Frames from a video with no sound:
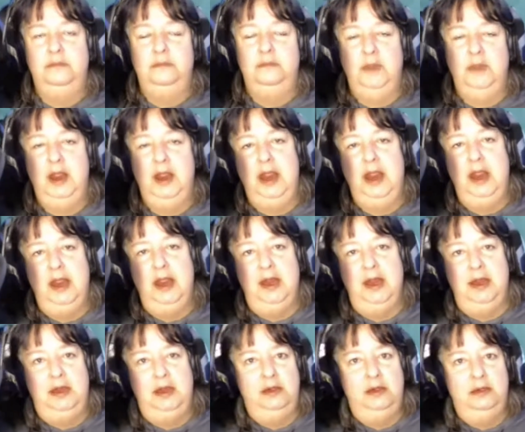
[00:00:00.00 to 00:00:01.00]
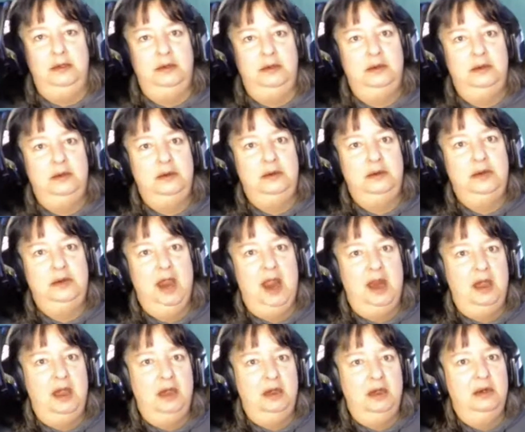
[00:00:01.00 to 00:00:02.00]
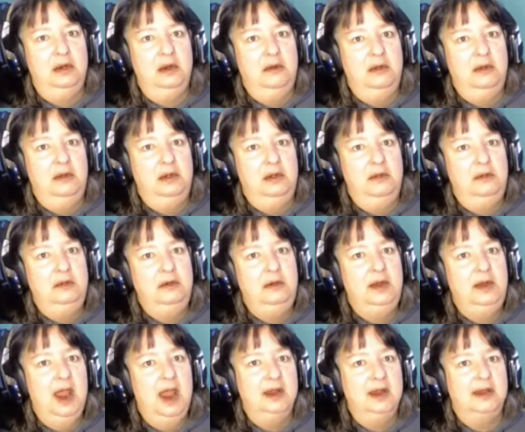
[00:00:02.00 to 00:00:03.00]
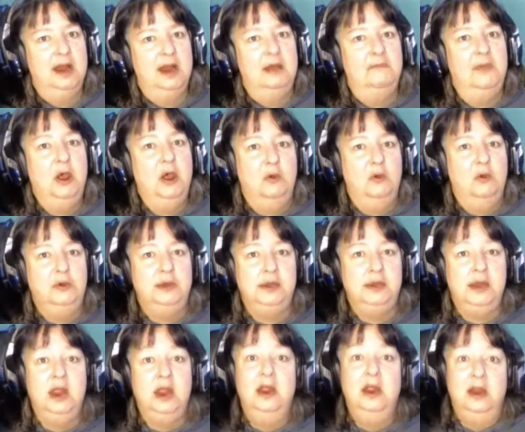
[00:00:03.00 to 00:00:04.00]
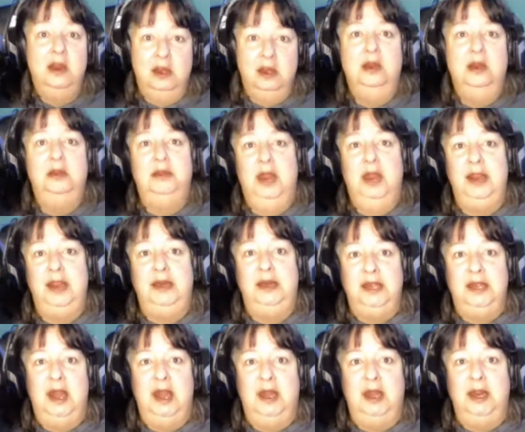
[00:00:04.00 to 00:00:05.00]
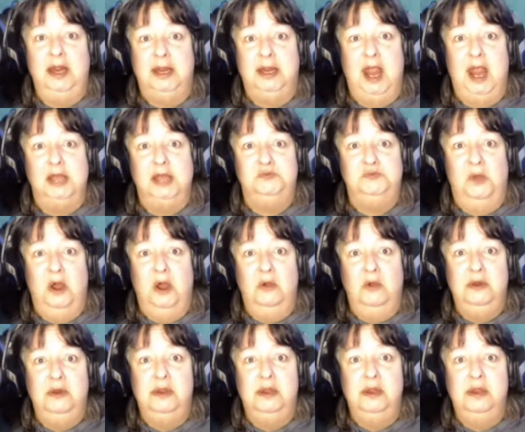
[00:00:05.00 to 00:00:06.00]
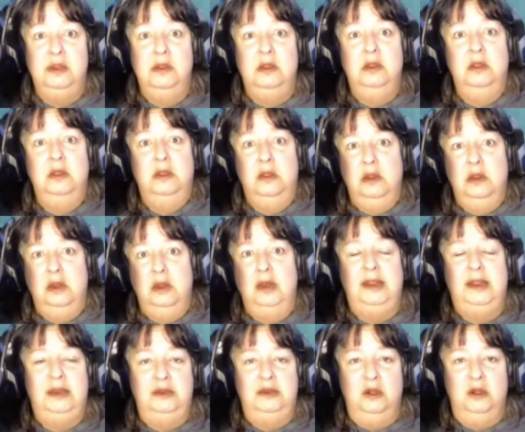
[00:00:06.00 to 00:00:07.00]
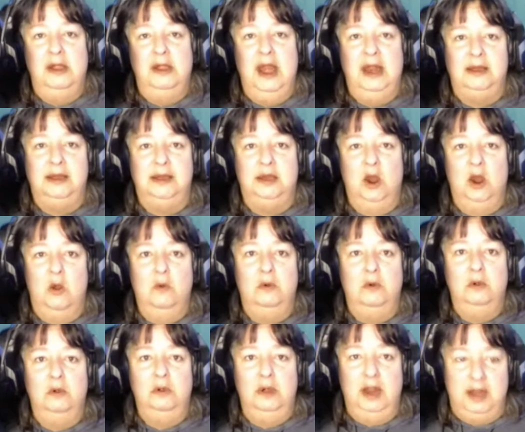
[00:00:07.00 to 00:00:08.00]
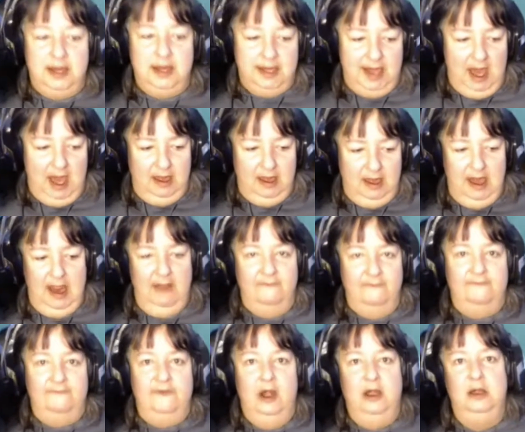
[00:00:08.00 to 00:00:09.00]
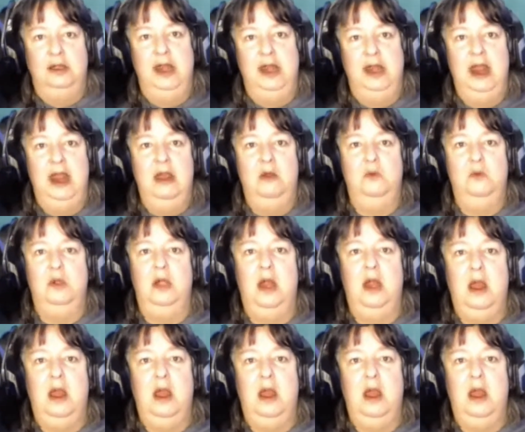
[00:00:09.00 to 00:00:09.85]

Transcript: And then the guys on boats, like the Deadliest Catch boats, their nets don't extend that far down where how far